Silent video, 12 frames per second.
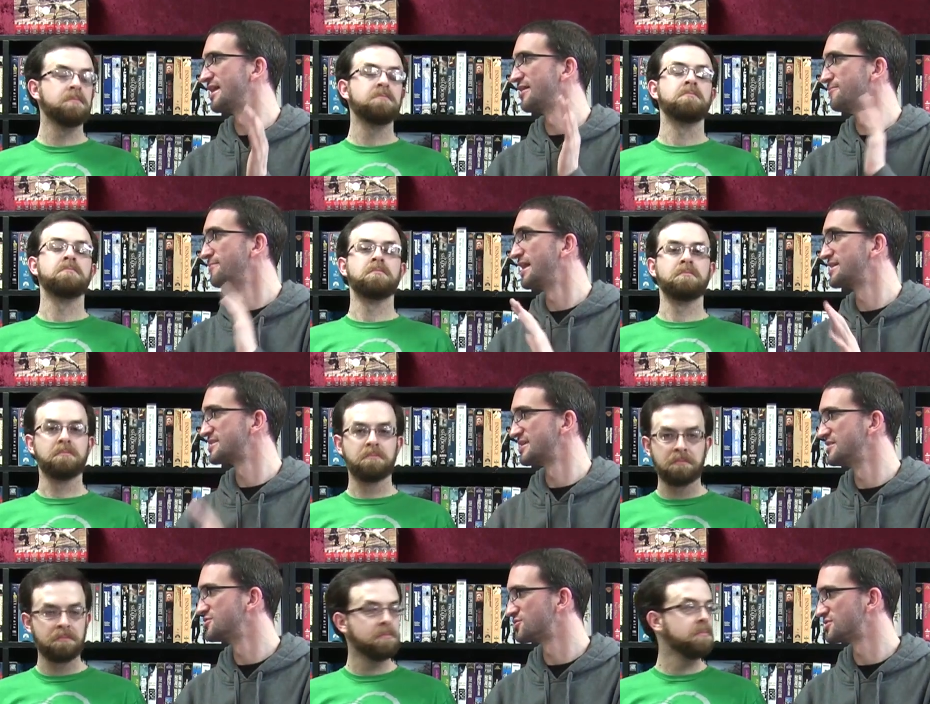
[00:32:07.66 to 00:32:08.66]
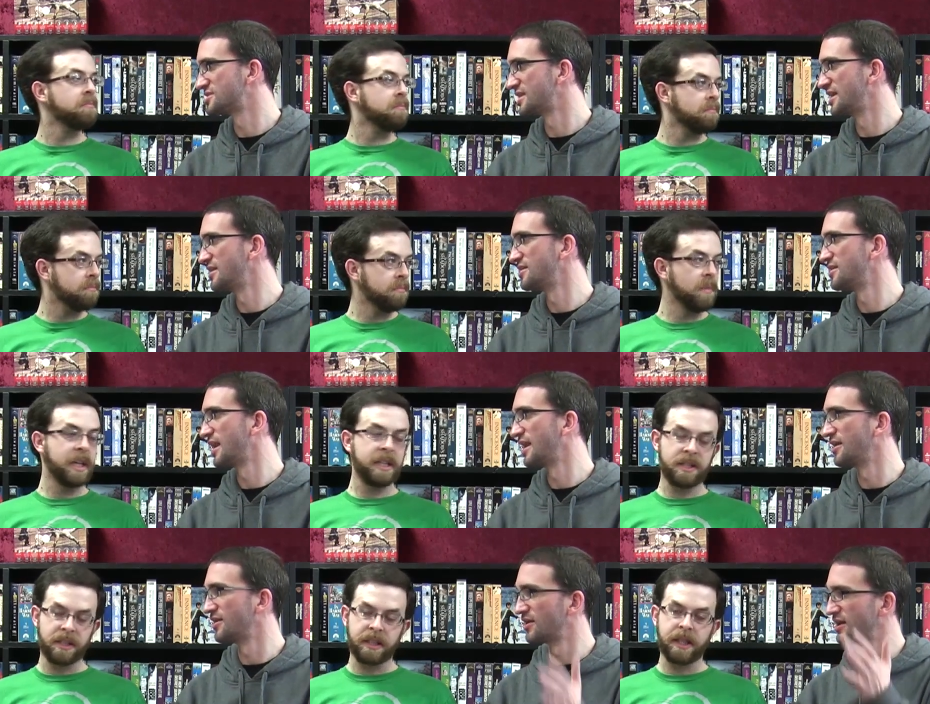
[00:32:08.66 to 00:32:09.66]
Speaker 1: that hmm. it makes it interesting. I
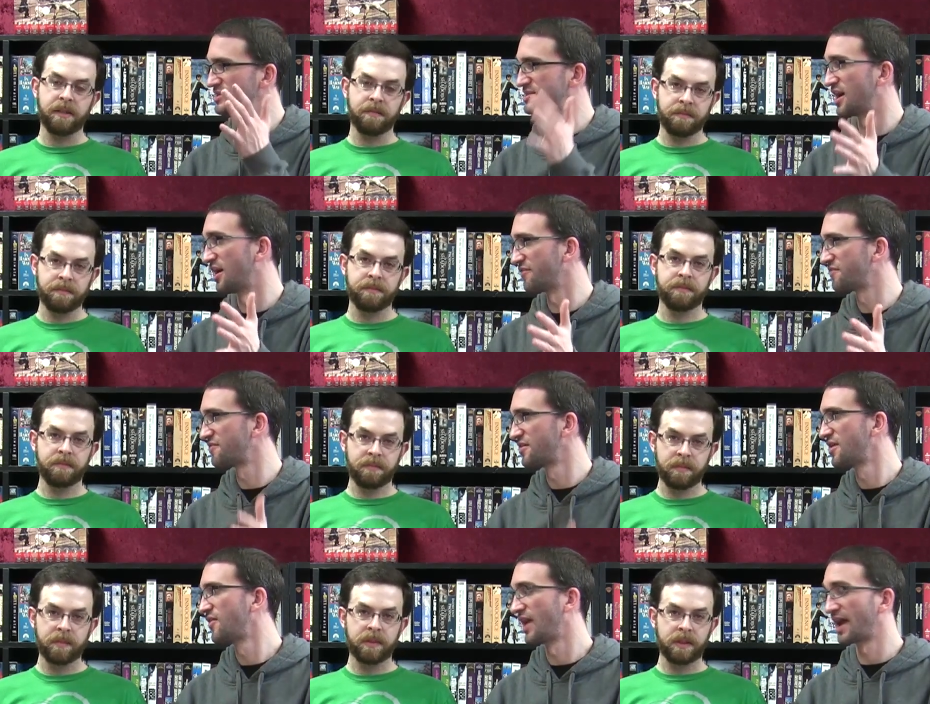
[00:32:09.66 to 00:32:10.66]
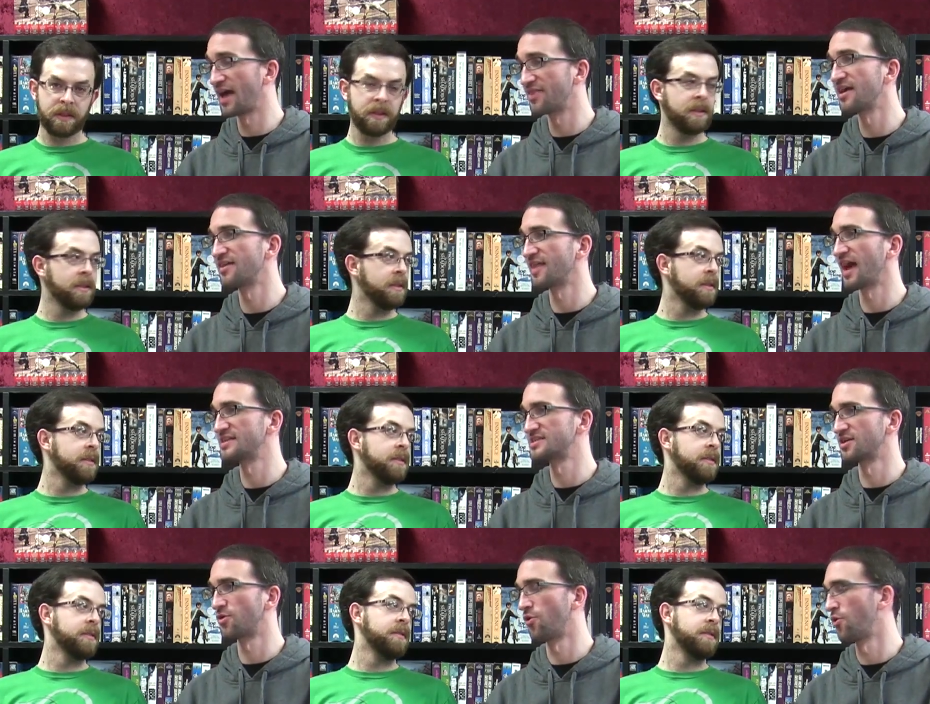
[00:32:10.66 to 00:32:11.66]
can and, see that. And tough. Like I think
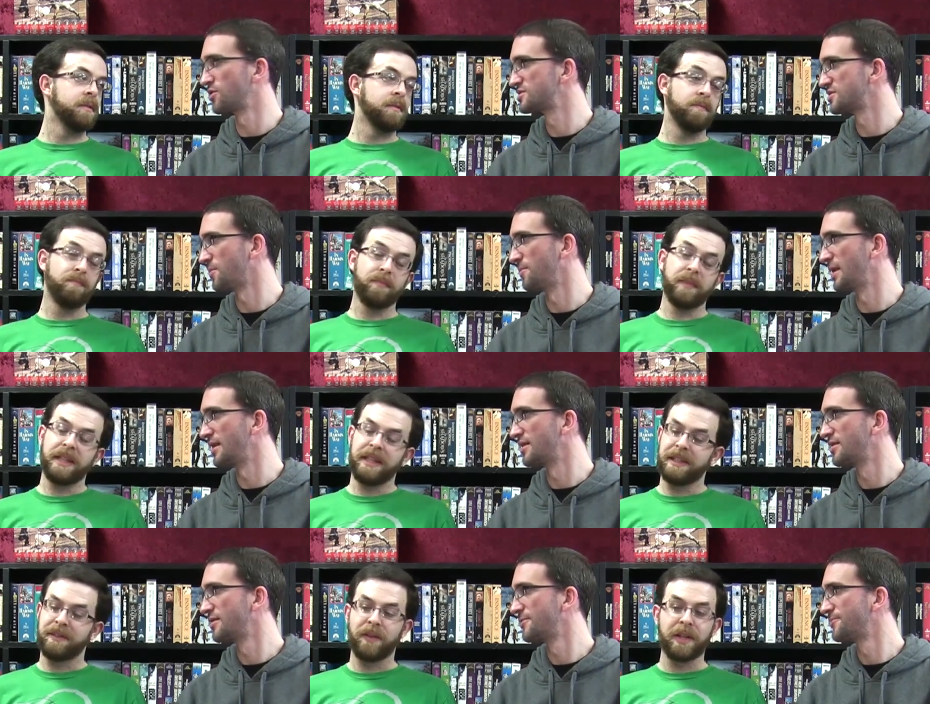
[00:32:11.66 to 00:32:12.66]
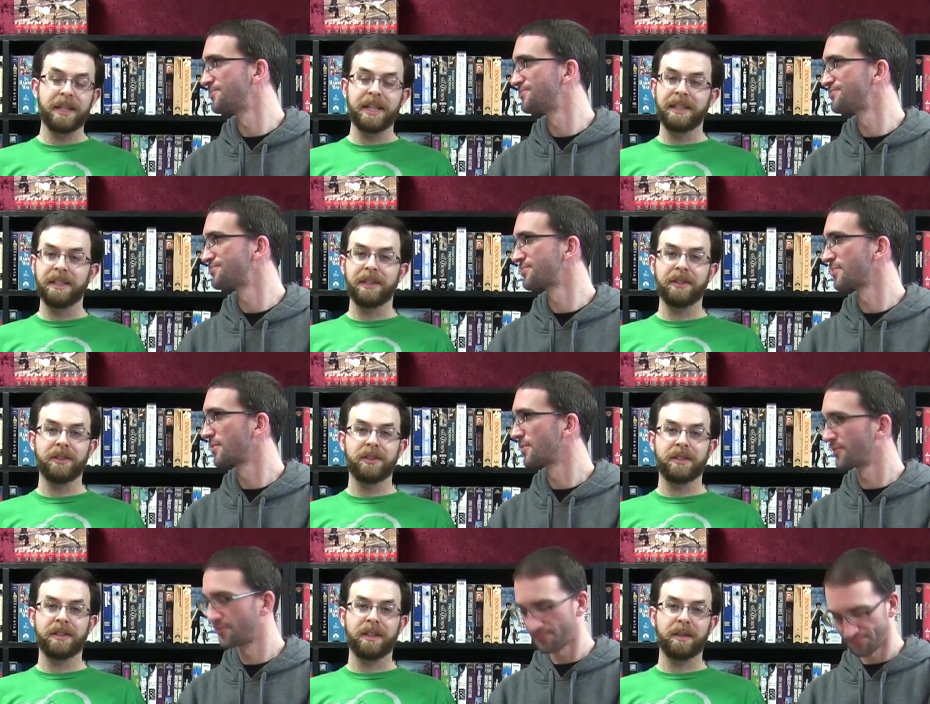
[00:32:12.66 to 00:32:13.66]
that's the core to me.
Speaker 2: It's funny that you know you
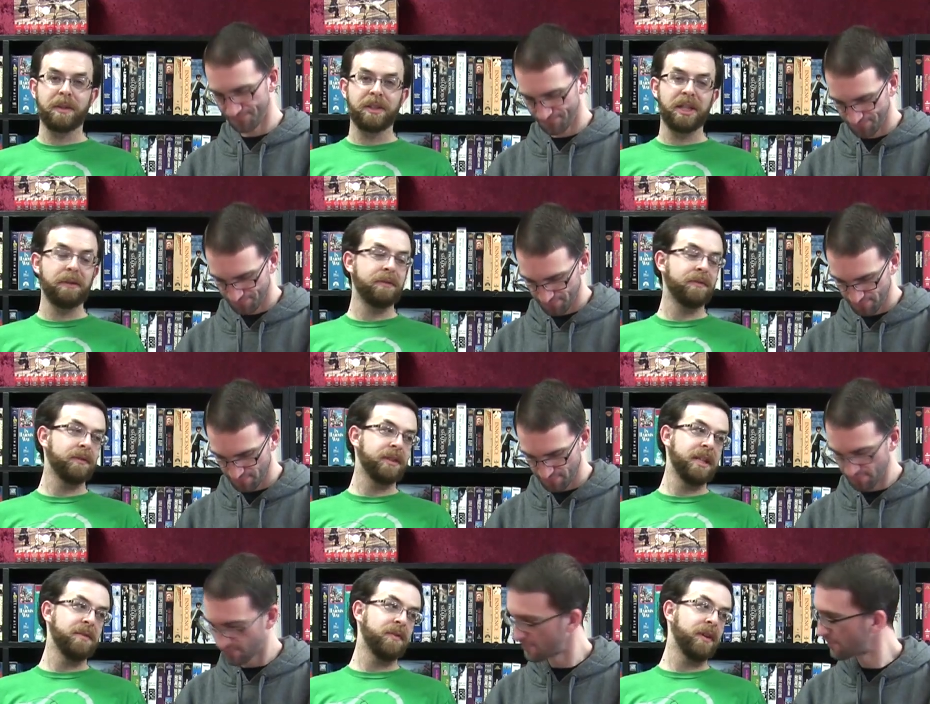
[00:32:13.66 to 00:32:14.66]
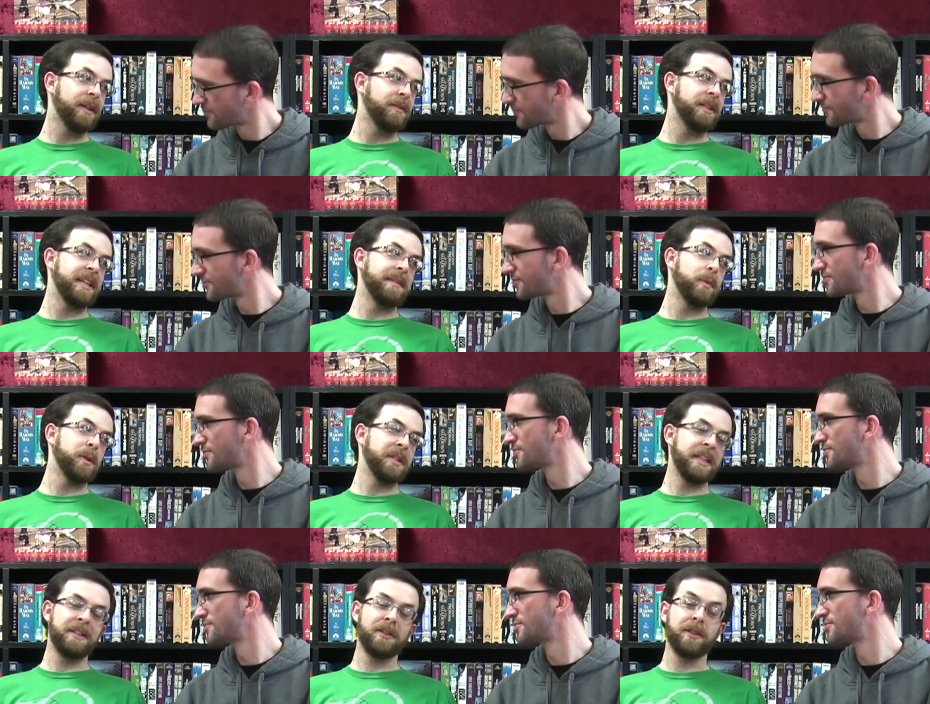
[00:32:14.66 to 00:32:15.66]
talk about Jamie, James Franco and Danny Boyle
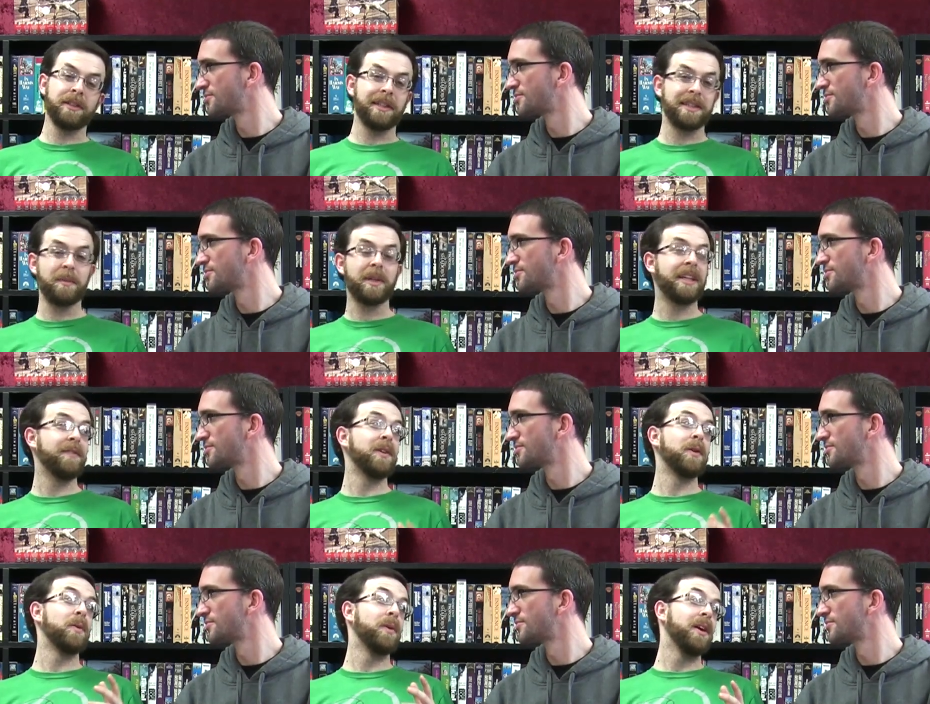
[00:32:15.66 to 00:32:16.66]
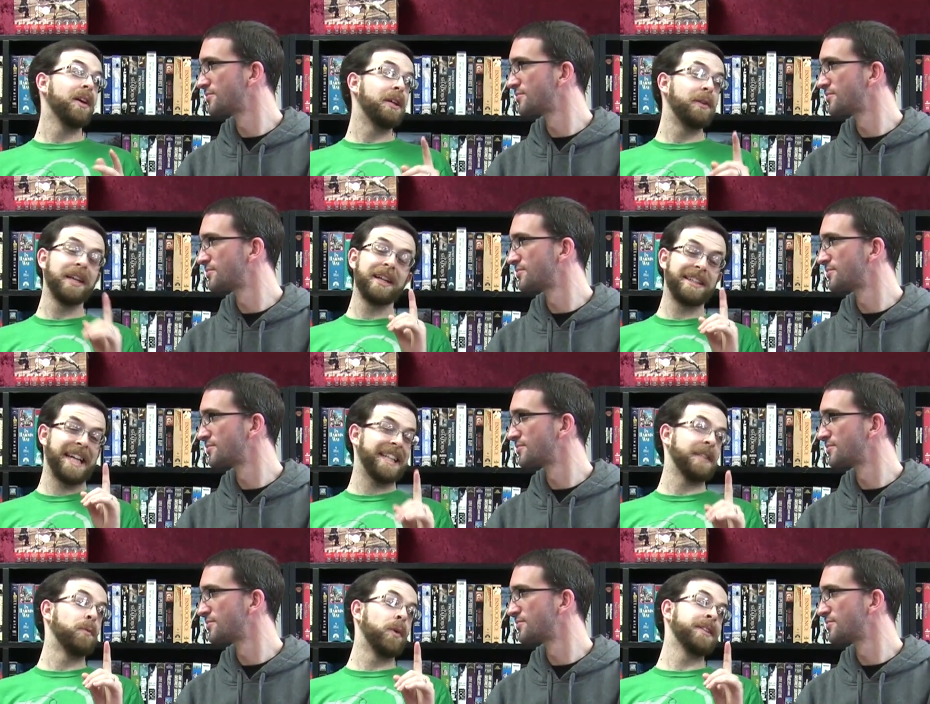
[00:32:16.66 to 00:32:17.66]
getting along because I'm going to give you you get
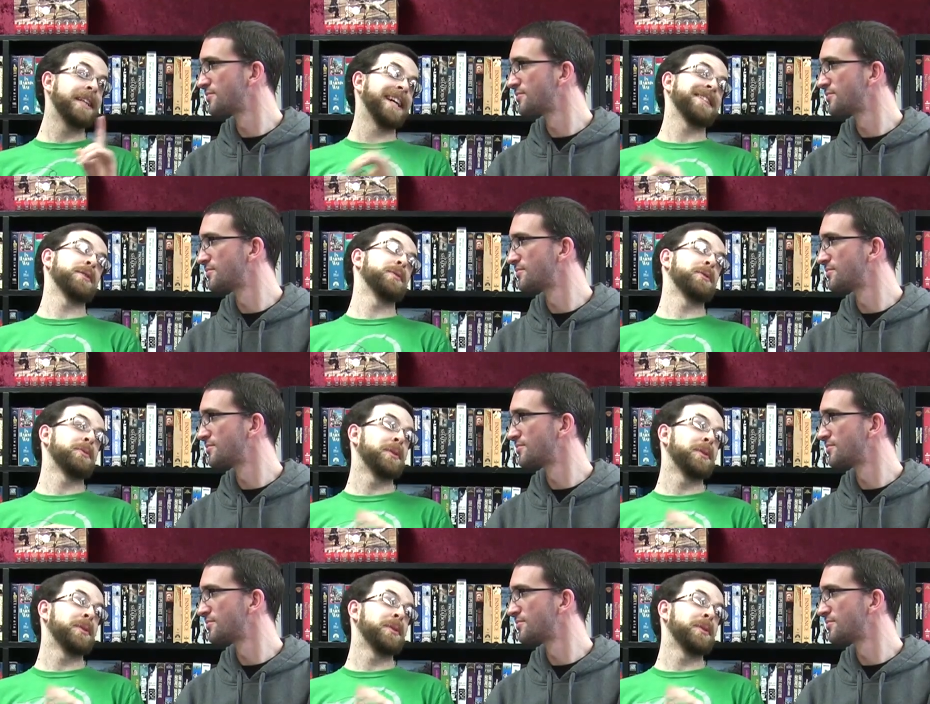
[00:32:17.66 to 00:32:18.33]
exactly one guess who was